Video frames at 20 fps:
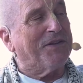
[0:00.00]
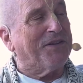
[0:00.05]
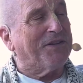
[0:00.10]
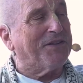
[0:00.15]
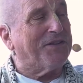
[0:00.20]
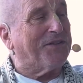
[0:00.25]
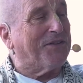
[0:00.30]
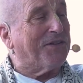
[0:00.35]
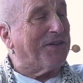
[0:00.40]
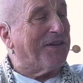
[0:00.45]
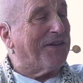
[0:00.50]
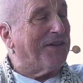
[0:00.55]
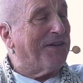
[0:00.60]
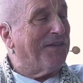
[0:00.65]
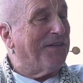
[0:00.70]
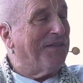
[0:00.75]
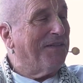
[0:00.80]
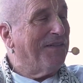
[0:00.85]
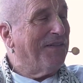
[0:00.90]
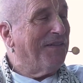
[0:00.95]
this tree.
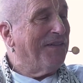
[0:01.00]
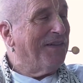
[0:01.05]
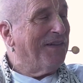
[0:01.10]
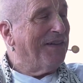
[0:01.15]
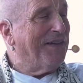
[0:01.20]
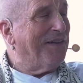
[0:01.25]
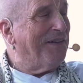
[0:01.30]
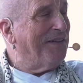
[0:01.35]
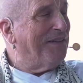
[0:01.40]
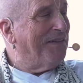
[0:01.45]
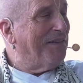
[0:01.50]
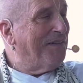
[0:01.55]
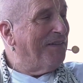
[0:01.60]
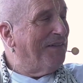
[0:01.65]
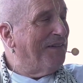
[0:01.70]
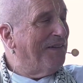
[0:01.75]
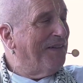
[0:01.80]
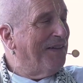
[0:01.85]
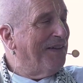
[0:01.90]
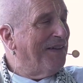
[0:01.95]

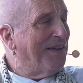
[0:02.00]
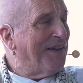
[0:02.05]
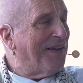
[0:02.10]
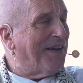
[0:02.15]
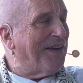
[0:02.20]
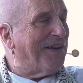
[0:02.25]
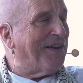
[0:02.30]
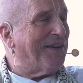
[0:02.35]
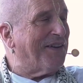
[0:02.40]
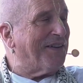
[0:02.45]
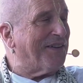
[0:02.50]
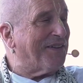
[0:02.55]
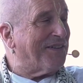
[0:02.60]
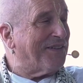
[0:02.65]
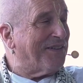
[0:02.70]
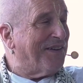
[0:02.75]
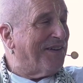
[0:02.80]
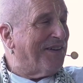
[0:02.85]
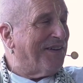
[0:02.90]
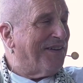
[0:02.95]
Hare
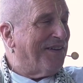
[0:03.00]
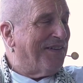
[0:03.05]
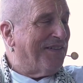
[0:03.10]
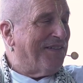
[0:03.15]
Krishna.